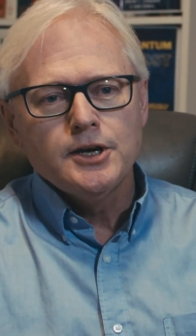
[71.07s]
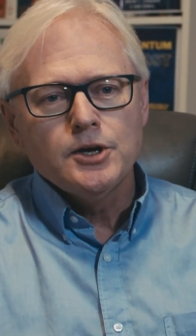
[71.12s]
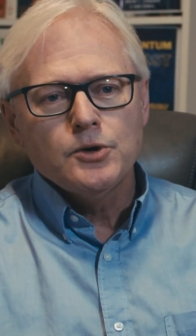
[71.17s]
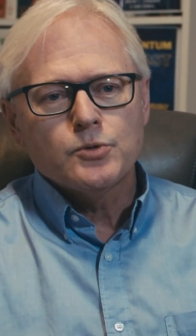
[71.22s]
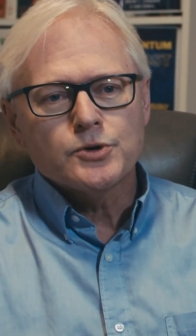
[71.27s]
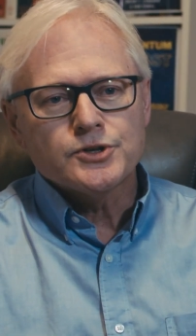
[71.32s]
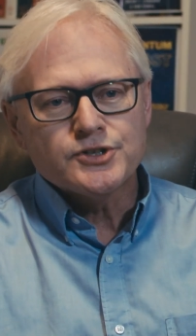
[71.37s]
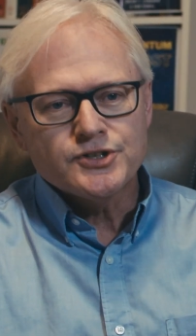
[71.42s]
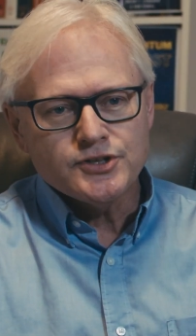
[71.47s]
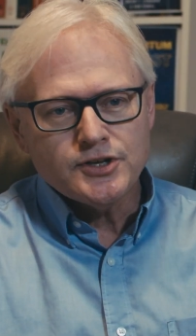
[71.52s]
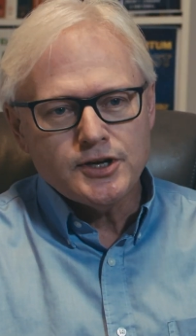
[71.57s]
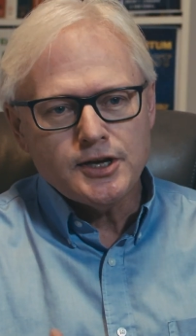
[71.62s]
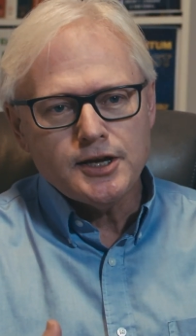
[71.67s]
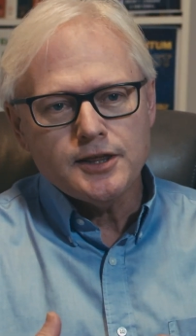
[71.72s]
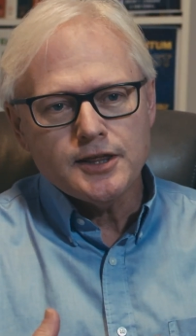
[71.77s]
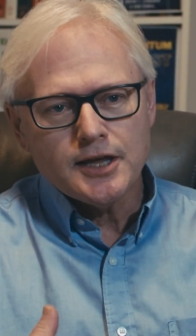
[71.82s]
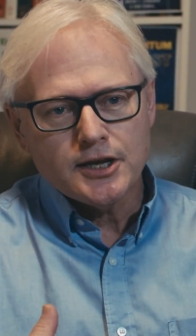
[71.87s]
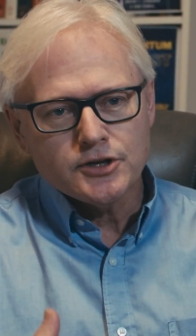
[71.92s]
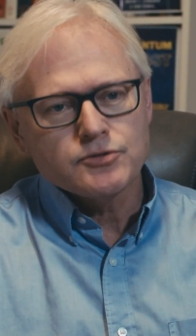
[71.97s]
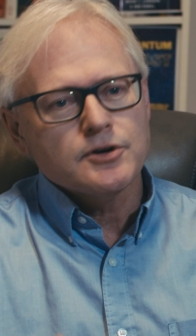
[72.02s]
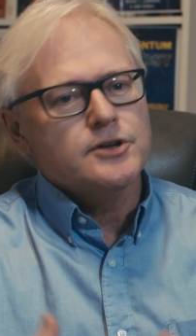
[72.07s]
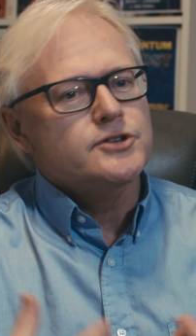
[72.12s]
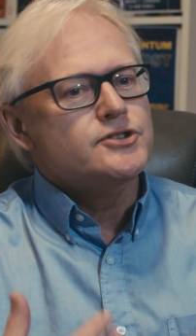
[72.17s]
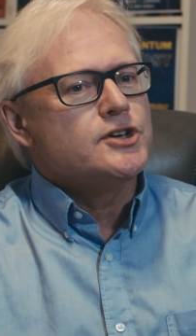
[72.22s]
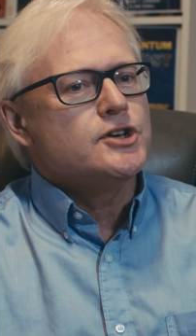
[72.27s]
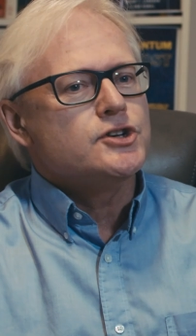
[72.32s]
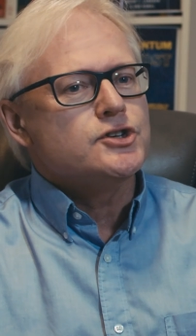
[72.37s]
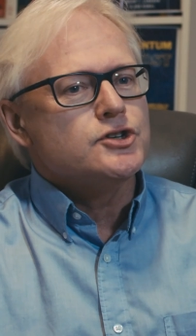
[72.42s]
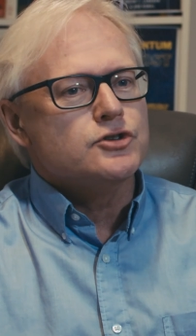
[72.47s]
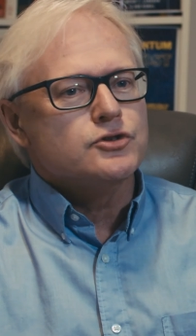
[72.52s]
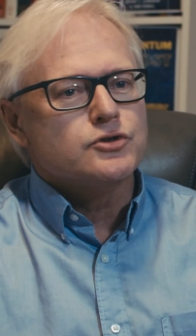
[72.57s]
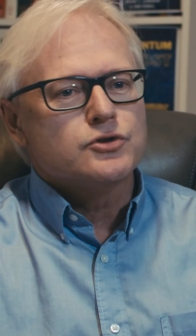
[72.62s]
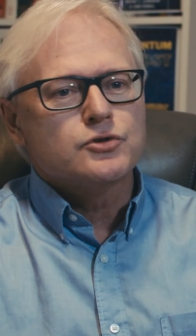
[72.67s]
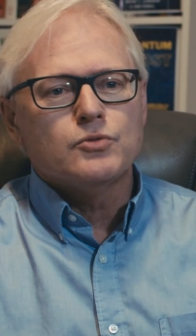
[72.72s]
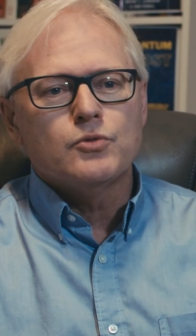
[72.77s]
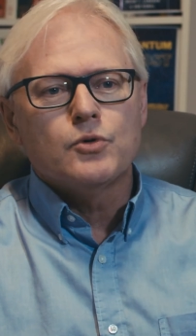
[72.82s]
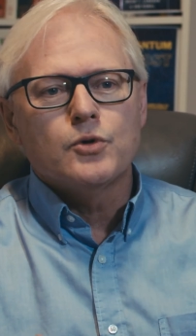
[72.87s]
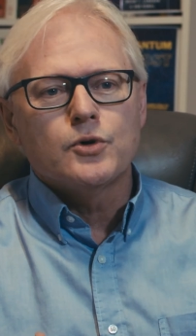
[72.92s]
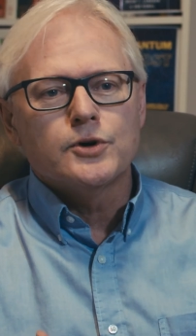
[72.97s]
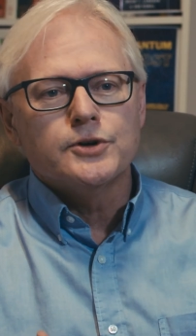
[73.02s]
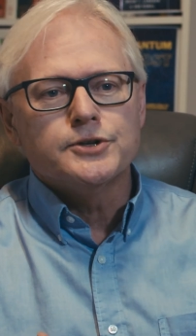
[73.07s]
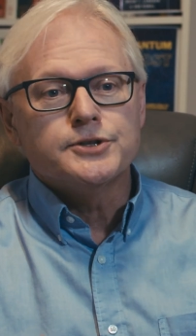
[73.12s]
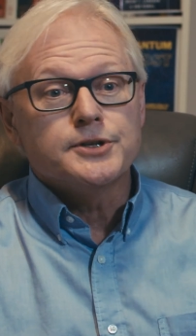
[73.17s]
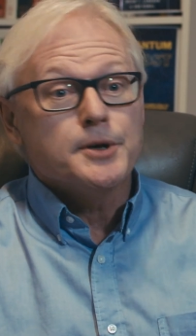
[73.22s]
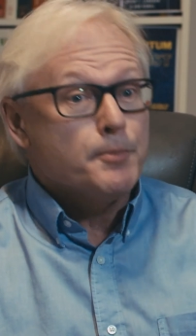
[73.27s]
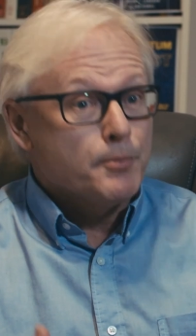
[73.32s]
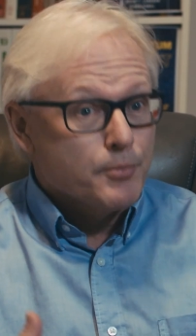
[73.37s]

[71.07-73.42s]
We're seeing that transition towards